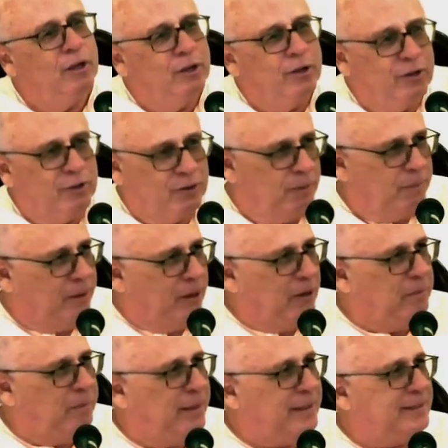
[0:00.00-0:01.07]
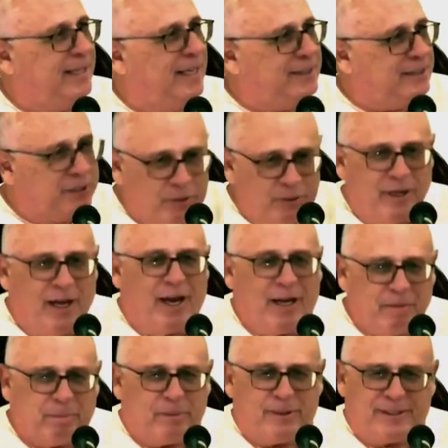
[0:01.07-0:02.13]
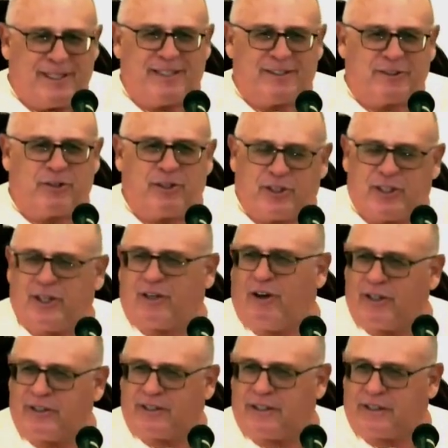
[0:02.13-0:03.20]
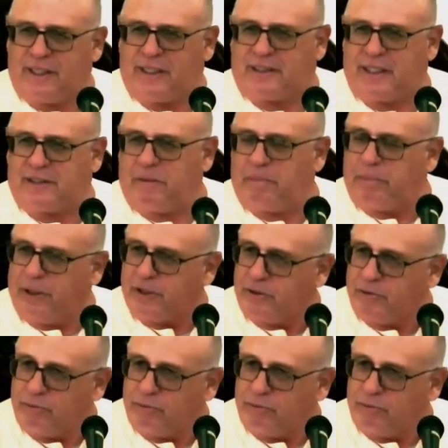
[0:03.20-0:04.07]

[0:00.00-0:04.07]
So Prabhupada said, do not present Krishna consciousness as a bunch of